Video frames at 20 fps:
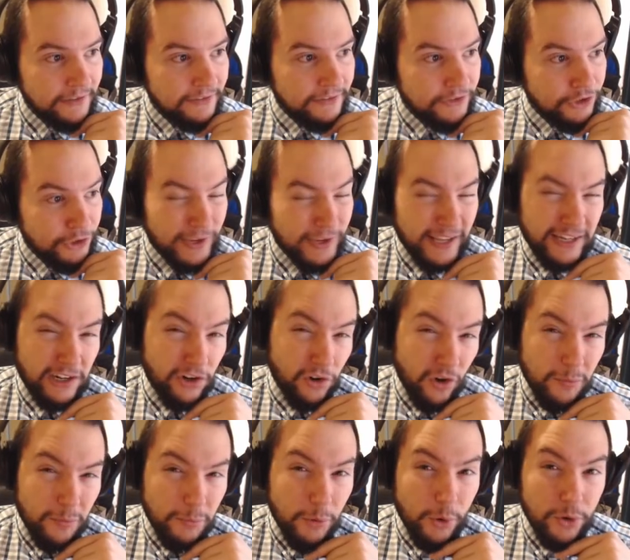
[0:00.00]
you get a
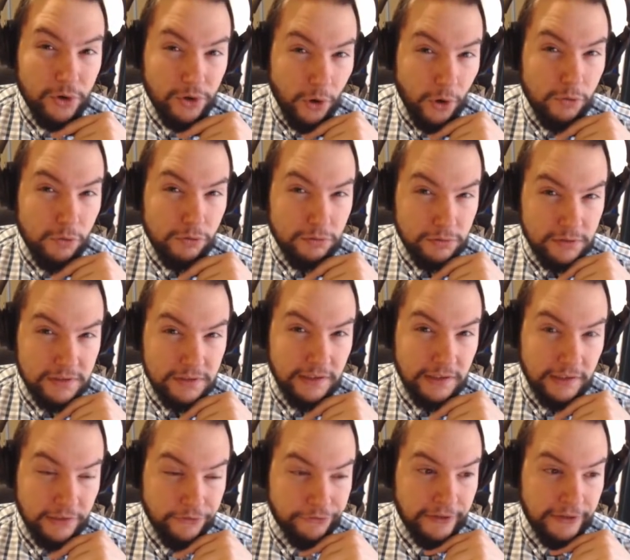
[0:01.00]
lot more golds in
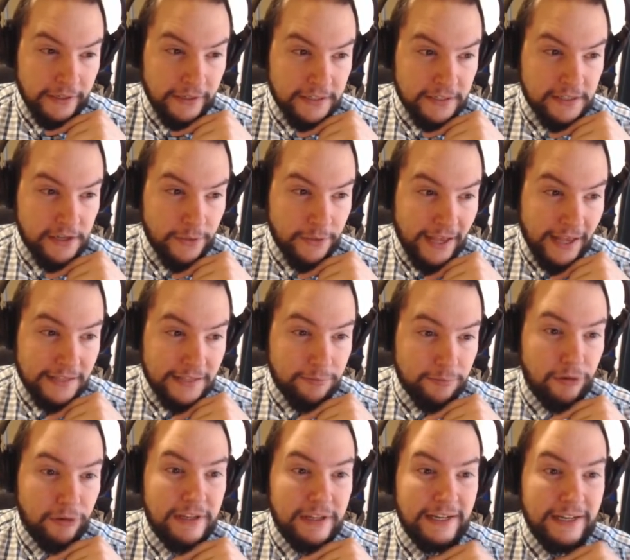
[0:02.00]
Arena, so that's
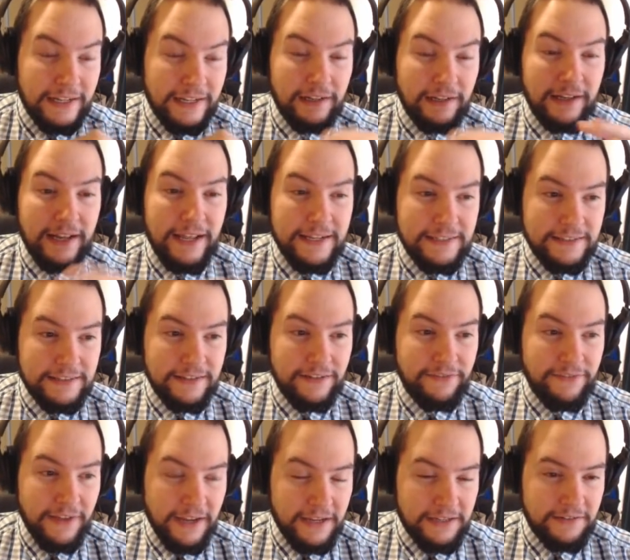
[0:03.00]
probably a little less
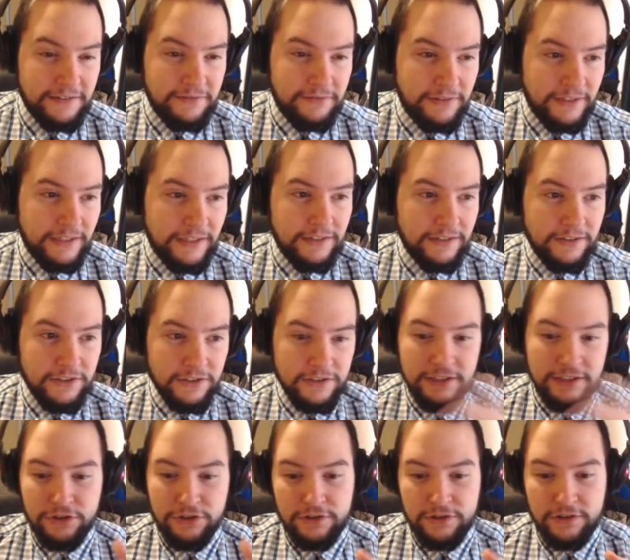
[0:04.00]
effective because it
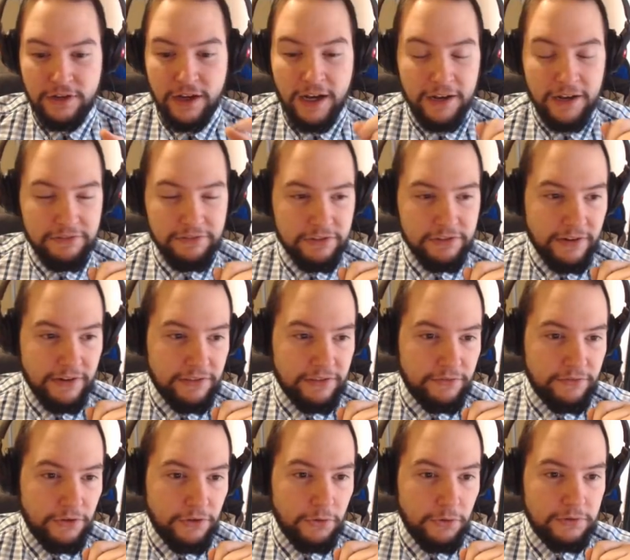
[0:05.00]
doesn't half the strength of
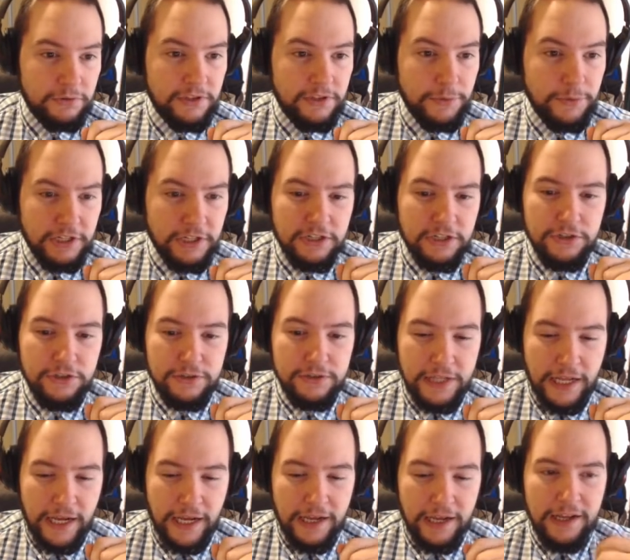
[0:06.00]
gold. So we're going to choose
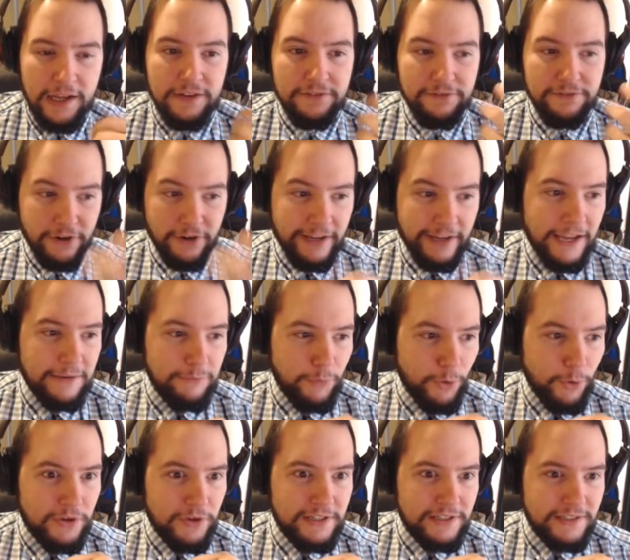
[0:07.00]
that for, again, more
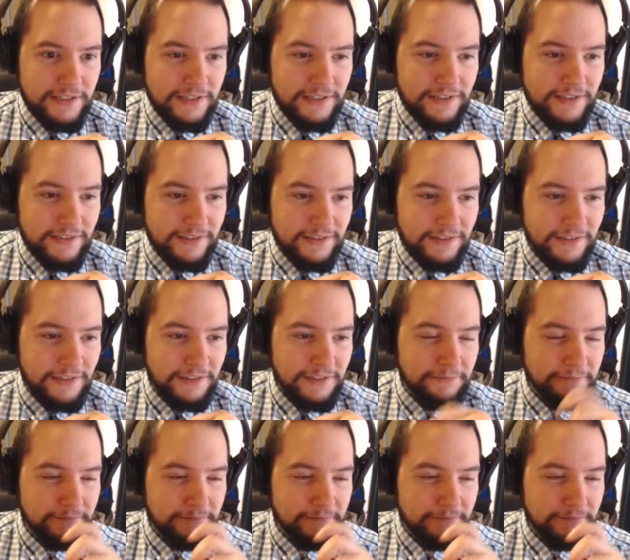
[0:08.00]
consistency.